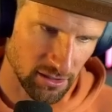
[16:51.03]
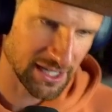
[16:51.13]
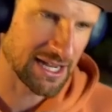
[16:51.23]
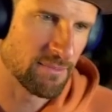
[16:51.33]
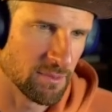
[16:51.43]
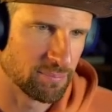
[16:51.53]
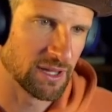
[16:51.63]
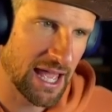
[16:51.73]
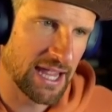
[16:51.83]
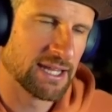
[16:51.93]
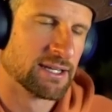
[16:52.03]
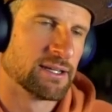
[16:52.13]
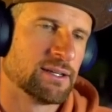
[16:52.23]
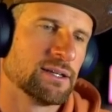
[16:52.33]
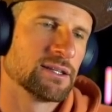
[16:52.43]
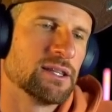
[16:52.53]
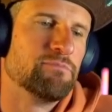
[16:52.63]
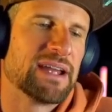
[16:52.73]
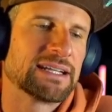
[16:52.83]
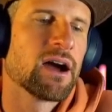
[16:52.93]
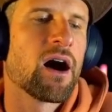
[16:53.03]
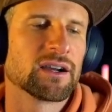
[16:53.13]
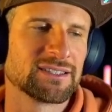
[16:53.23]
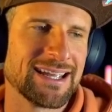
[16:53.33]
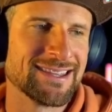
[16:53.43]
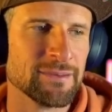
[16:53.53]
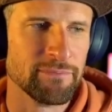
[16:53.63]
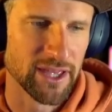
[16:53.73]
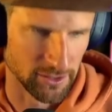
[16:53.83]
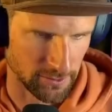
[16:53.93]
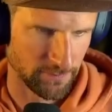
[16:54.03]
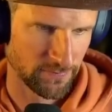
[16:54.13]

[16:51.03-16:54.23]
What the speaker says: Like, I'm going to play the big dogs in the middle.